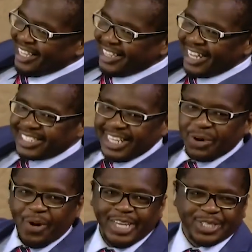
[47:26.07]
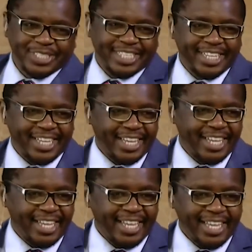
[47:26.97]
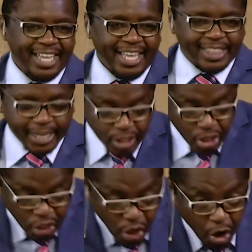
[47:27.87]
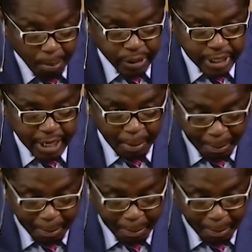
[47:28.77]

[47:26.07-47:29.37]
That's the equation. That nobody